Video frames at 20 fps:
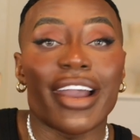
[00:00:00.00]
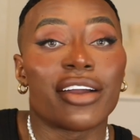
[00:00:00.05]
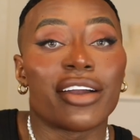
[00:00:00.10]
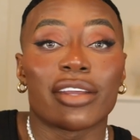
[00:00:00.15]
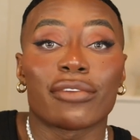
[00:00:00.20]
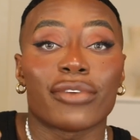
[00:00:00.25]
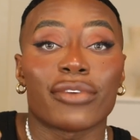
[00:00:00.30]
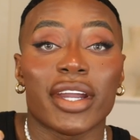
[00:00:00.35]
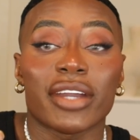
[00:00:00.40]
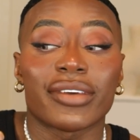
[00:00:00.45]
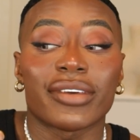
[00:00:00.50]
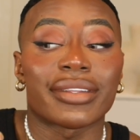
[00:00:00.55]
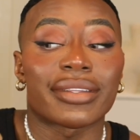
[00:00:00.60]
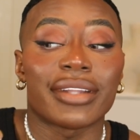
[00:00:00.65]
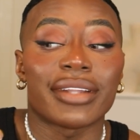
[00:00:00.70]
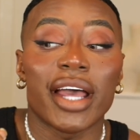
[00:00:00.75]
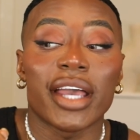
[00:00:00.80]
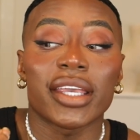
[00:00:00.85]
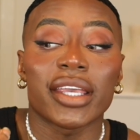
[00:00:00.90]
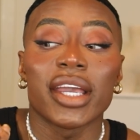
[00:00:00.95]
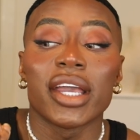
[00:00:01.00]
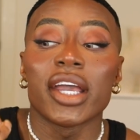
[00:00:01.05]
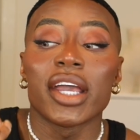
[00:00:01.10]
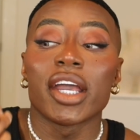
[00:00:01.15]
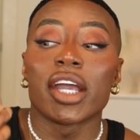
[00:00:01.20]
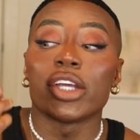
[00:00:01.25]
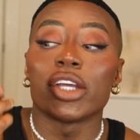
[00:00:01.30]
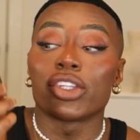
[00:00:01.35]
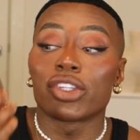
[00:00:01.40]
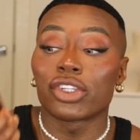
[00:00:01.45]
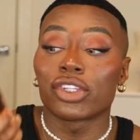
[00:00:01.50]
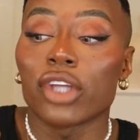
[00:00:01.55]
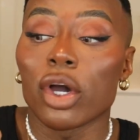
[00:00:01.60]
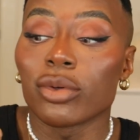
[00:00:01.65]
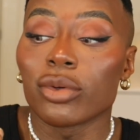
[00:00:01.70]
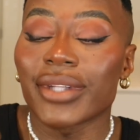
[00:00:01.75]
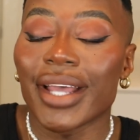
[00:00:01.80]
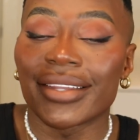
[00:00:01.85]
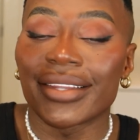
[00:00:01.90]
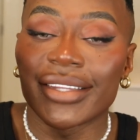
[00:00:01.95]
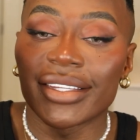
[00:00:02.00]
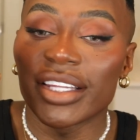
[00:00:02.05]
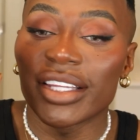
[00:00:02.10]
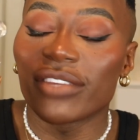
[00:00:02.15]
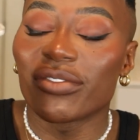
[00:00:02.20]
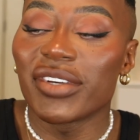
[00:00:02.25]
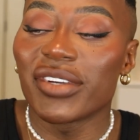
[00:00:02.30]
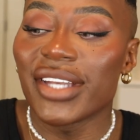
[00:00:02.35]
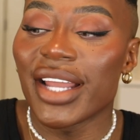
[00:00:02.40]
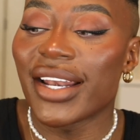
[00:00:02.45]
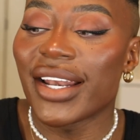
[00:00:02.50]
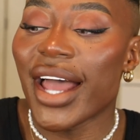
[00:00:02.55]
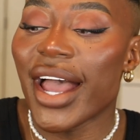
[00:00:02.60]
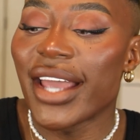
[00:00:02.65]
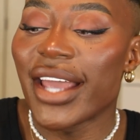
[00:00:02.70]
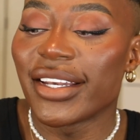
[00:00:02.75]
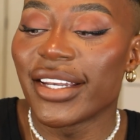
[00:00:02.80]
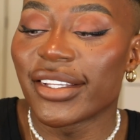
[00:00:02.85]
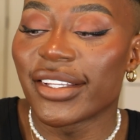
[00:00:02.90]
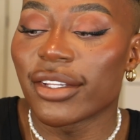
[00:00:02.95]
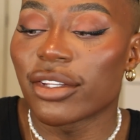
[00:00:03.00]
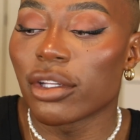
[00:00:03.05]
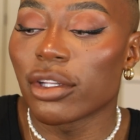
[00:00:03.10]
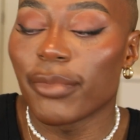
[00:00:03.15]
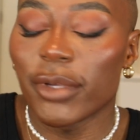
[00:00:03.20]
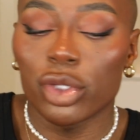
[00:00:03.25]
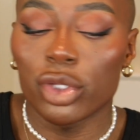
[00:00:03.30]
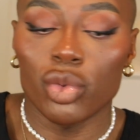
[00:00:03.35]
Kaylee fragrance. Like, it's so nice. This is Vanilla, and this is number